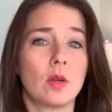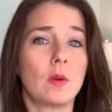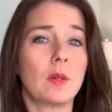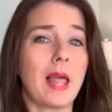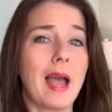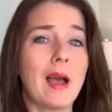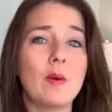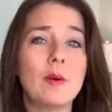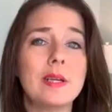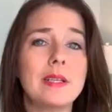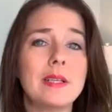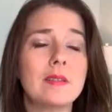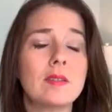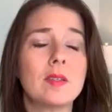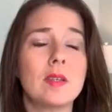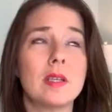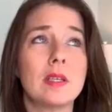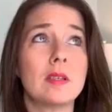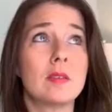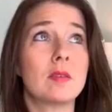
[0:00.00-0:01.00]
So
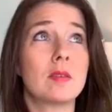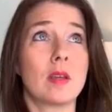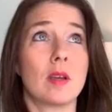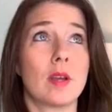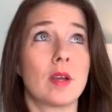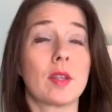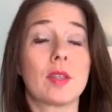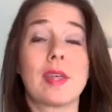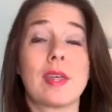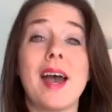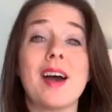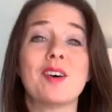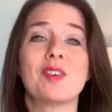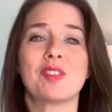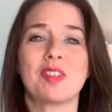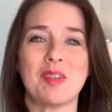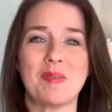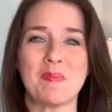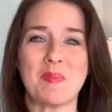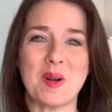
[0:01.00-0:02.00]
allowance is a
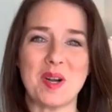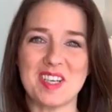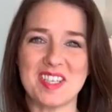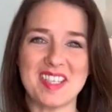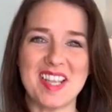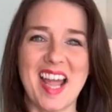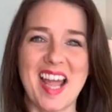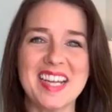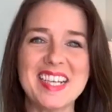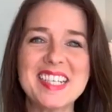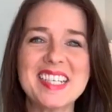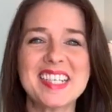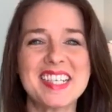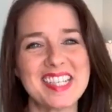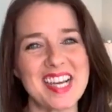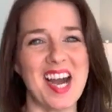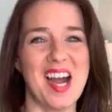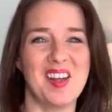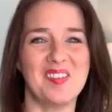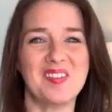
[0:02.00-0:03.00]
thousand
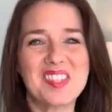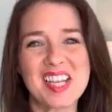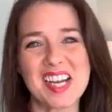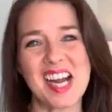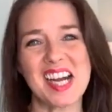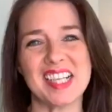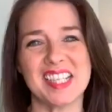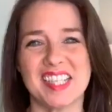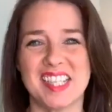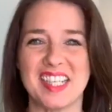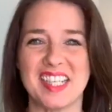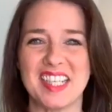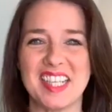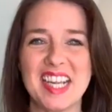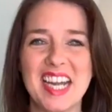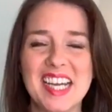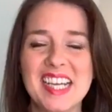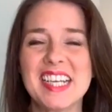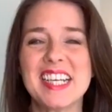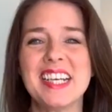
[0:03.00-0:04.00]
percent times a
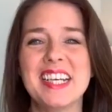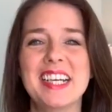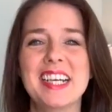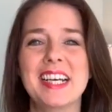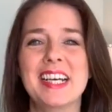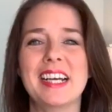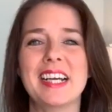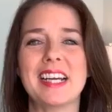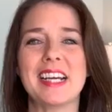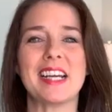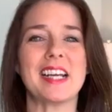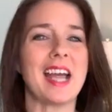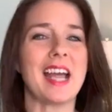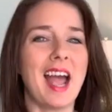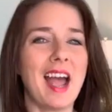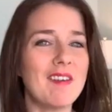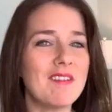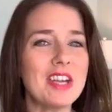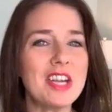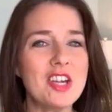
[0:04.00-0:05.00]
godzillion,
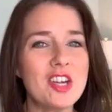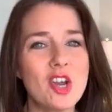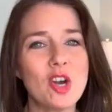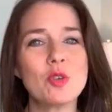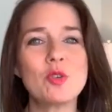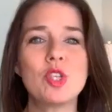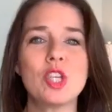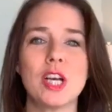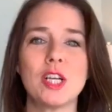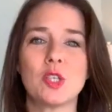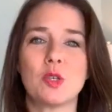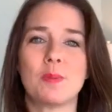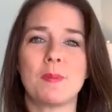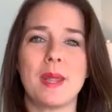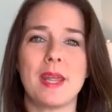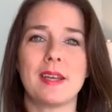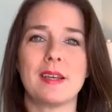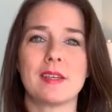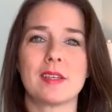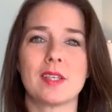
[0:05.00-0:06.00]
having no
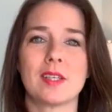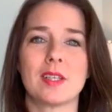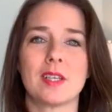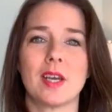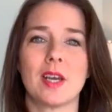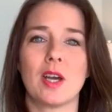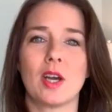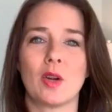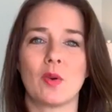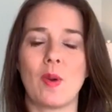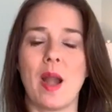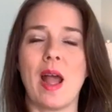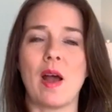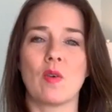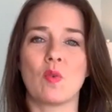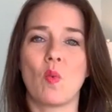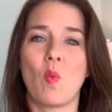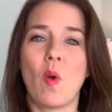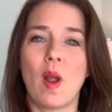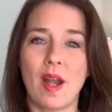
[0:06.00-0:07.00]
judgment
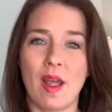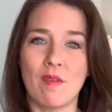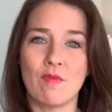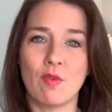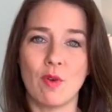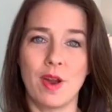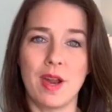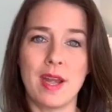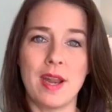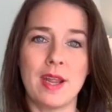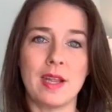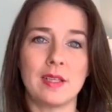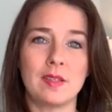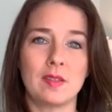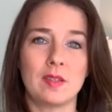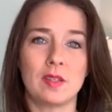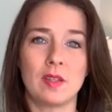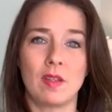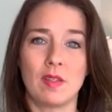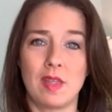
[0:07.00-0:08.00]
around whatever it
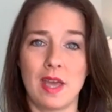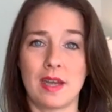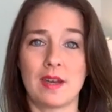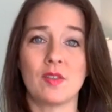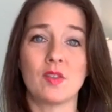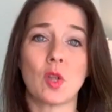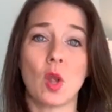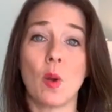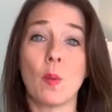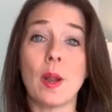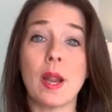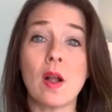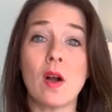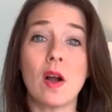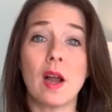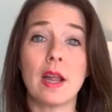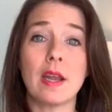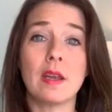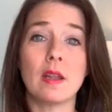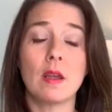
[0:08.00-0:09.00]
is that is
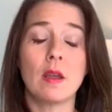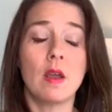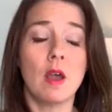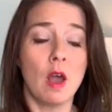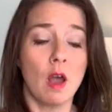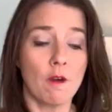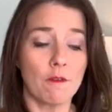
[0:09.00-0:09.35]
going on.